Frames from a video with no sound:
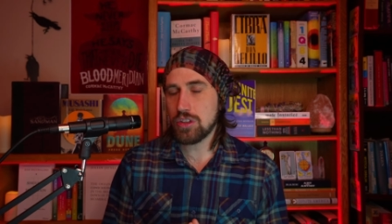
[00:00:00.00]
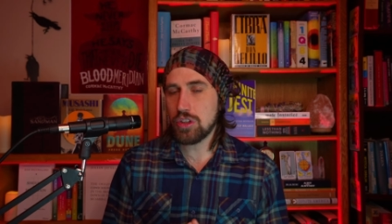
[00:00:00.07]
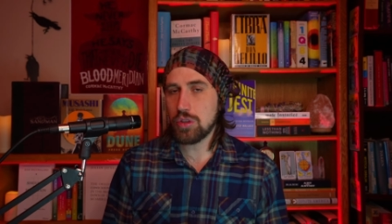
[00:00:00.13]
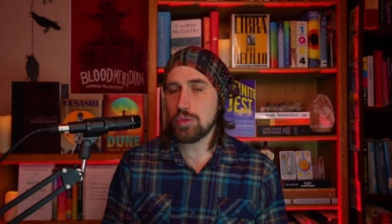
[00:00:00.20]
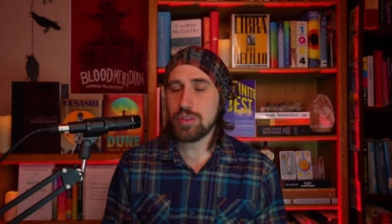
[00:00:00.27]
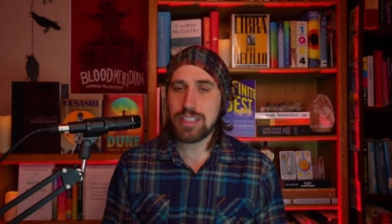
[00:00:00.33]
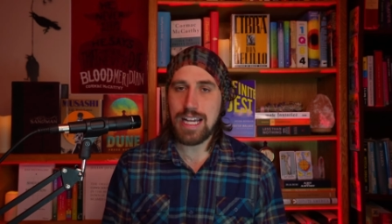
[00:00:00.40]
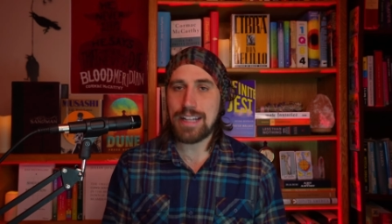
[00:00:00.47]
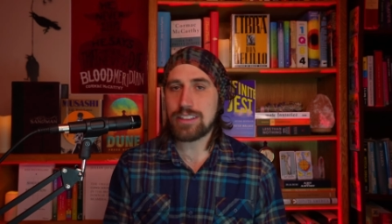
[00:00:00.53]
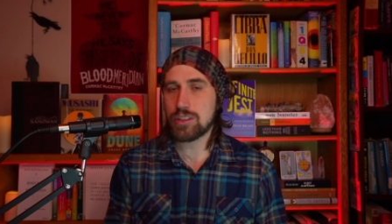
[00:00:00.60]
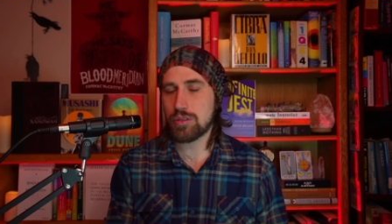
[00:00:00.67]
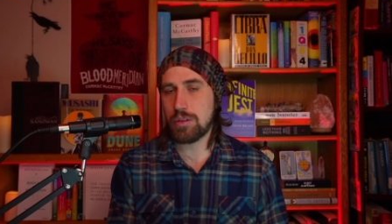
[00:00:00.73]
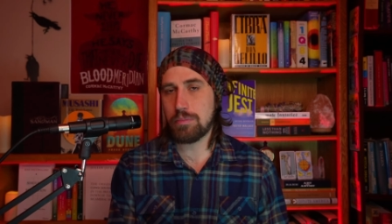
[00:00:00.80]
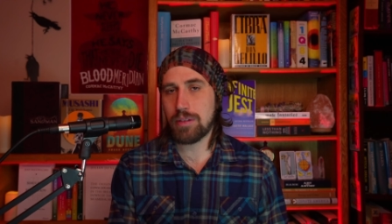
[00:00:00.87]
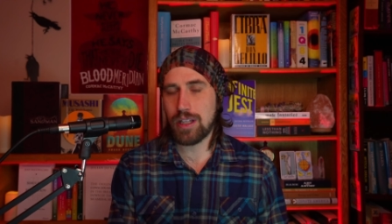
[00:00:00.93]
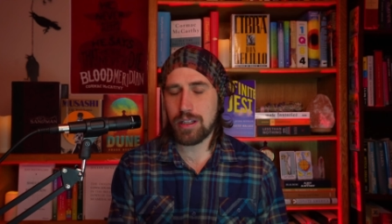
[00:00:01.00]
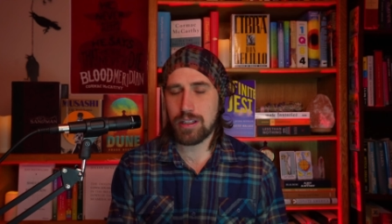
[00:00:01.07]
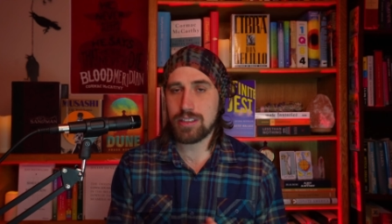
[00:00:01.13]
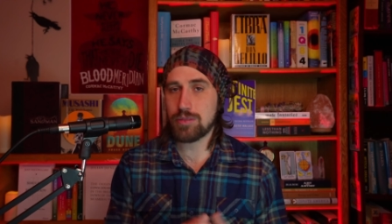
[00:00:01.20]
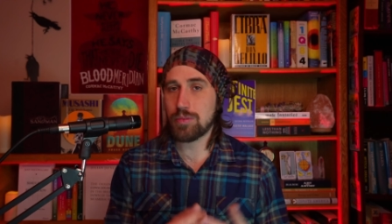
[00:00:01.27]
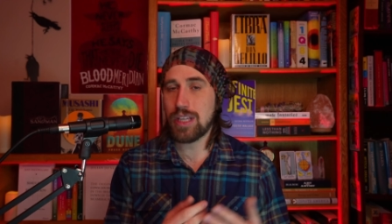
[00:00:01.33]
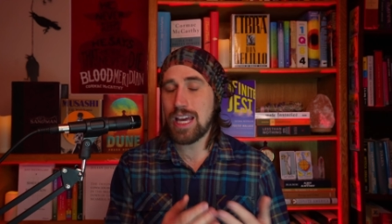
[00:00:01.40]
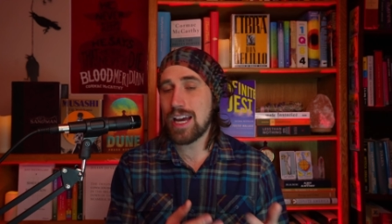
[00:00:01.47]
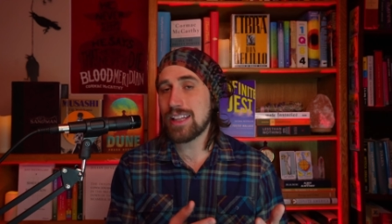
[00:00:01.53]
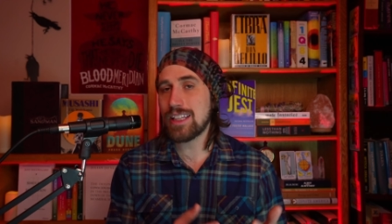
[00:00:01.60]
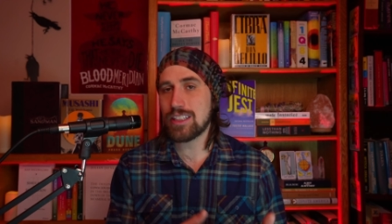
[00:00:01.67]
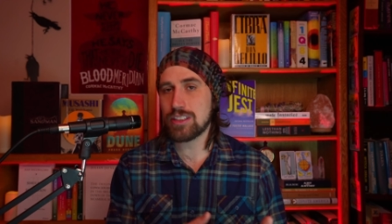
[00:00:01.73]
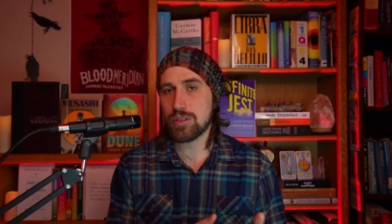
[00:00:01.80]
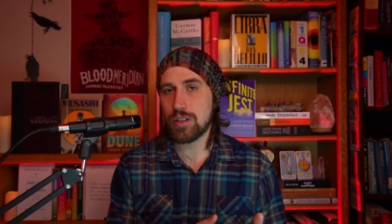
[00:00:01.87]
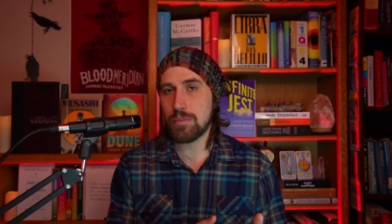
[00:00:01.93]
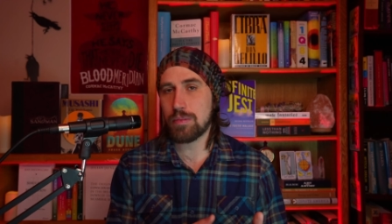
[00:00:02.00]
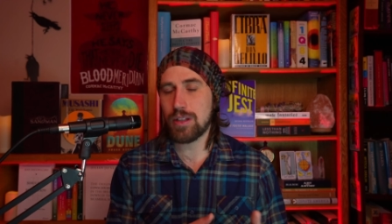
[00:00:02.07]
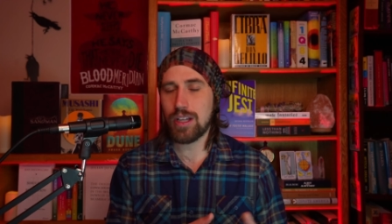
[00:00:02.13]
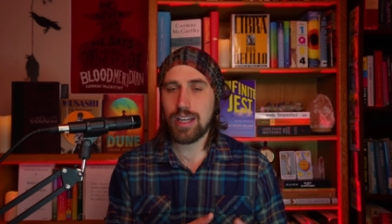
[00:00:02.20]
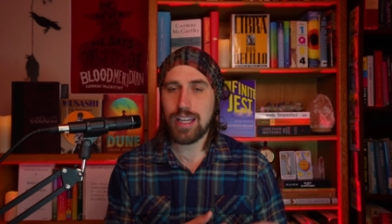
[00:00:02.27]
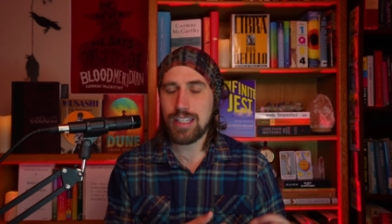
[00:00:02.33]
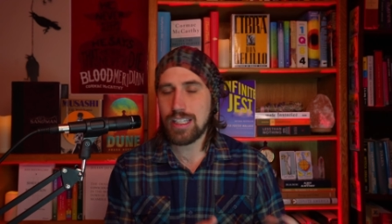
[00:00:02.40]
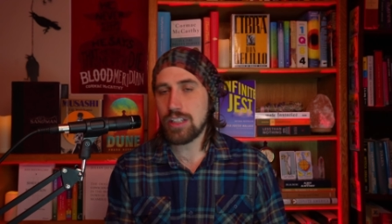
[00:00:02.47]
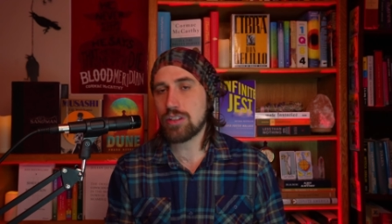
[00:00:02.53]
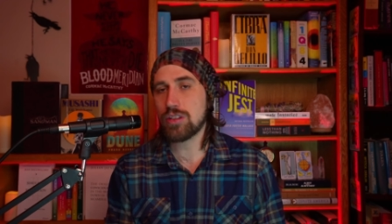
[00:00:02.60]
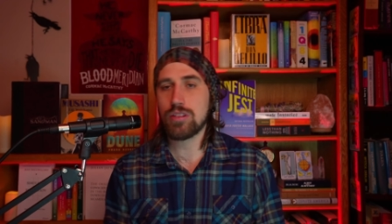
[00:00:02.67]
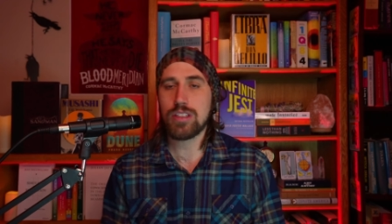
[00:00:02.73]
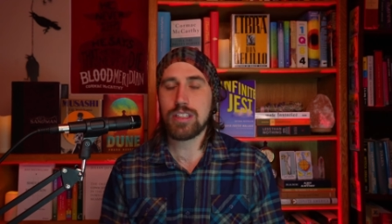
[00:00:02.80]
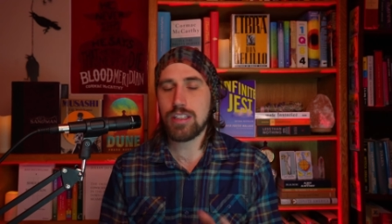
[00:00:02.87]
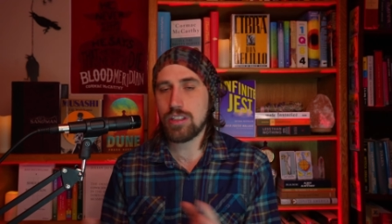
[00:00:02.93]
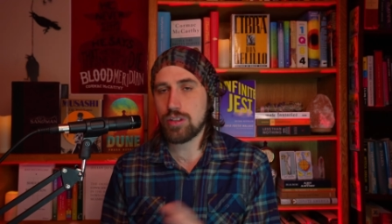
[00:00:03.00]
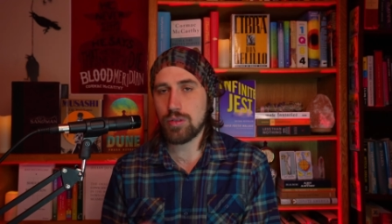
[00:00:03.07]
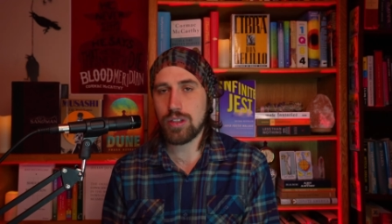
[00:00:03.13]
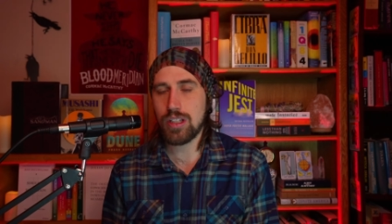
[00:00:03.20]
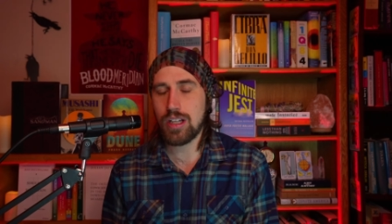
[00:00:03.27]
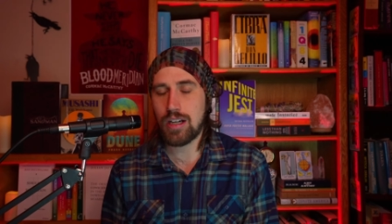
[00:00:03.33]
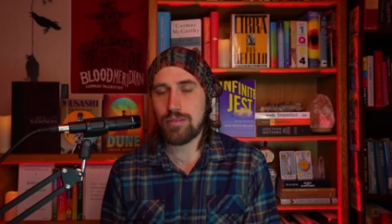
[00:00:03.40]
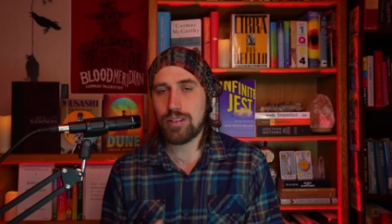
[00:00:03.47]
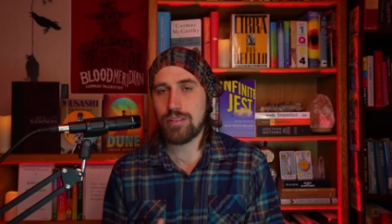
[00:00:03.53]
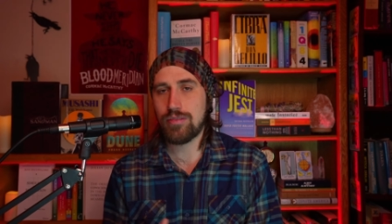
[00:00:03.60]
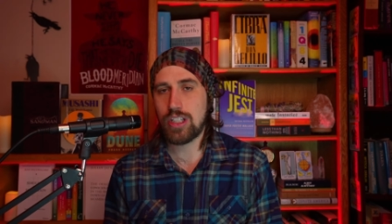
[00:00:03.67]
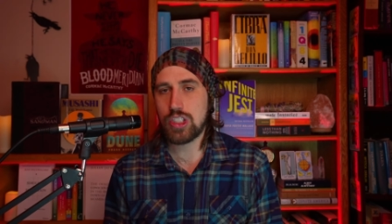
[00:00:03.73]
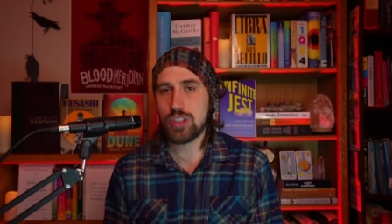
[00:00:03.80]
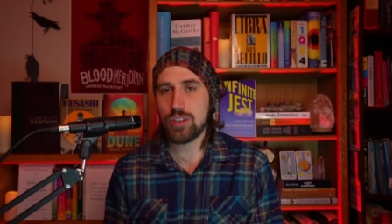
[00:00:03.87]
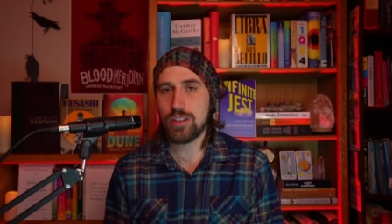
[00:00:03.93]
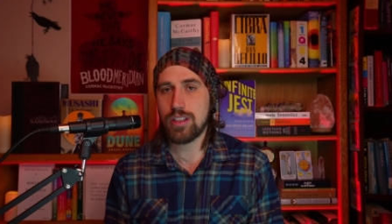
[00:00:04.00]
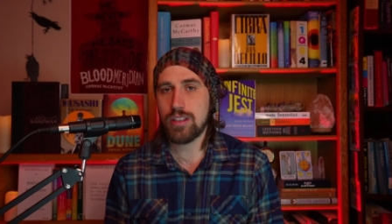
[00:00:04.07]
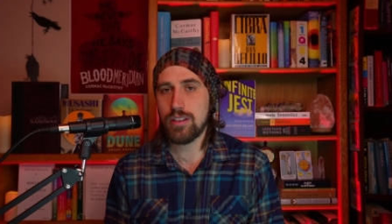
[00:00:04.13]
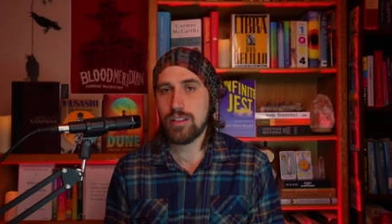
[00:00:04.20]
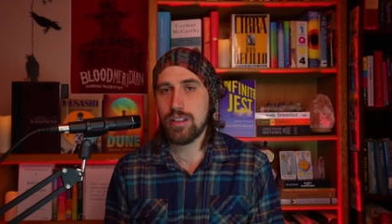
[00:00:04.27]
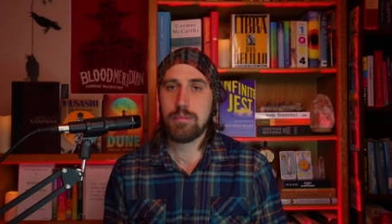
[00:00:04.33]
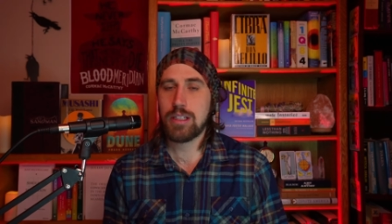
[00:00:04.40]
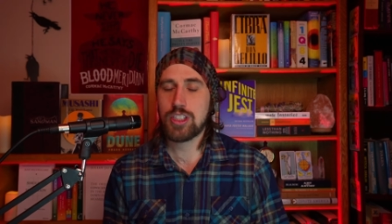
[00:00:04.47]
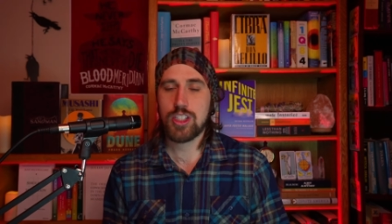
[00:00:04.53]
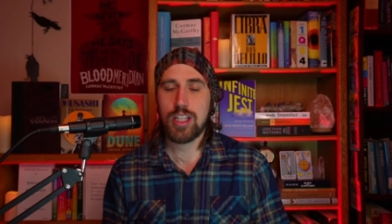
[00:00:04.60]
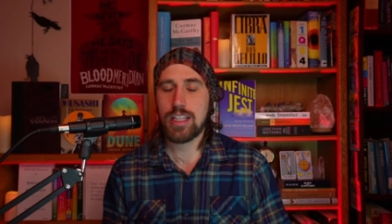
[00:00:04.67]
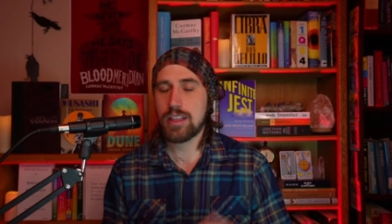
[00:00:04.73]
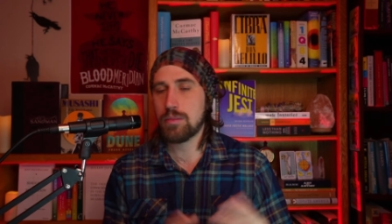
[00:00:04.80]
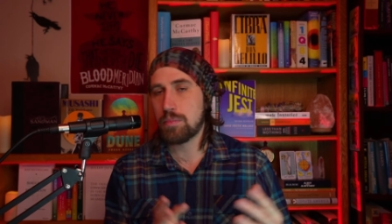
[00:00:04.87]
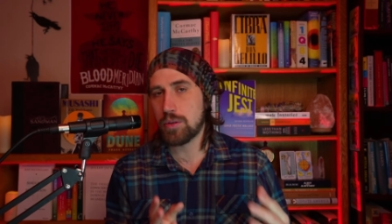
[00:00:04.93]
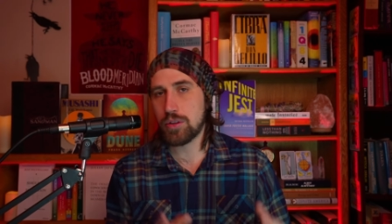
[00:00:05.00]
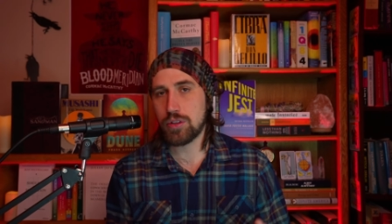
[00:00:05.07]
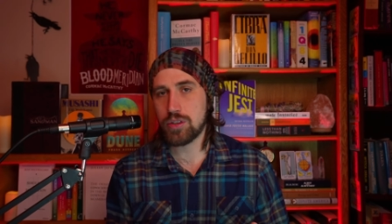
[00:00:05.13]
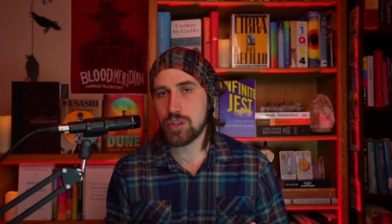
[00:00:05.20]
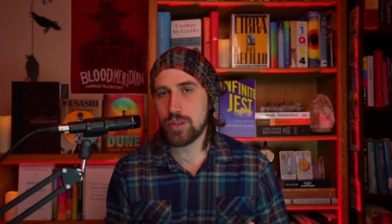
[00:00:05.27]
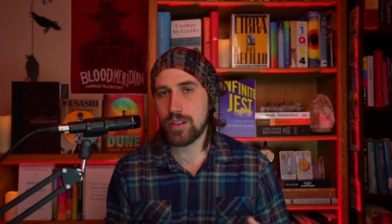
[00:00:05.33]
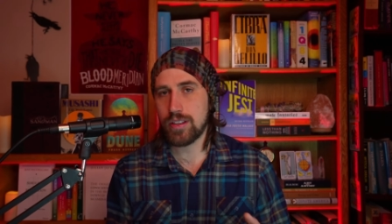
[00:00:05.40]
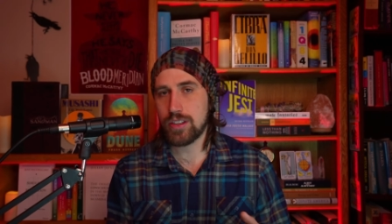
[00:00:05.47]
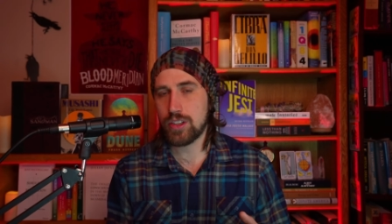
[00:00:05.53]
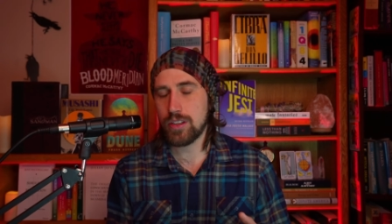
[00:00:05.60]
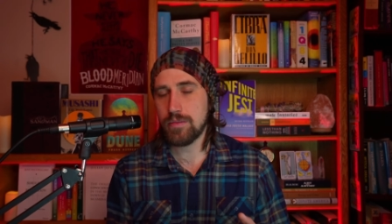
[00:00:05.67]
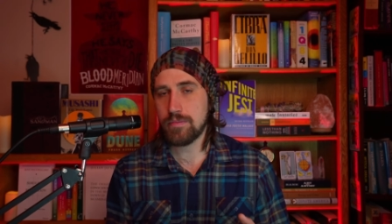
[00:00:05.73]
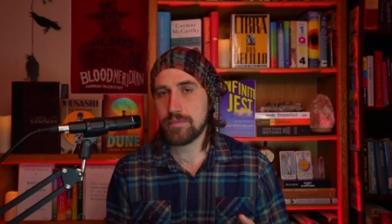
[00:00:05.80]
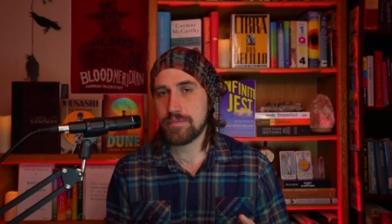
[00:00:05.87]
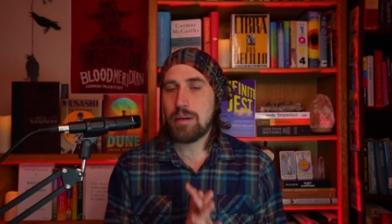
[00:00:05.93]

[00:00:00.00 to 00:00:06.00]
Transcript: used that screenplay because we had that screenplay and he turned it into a novel eventually, much like the Border trilogy.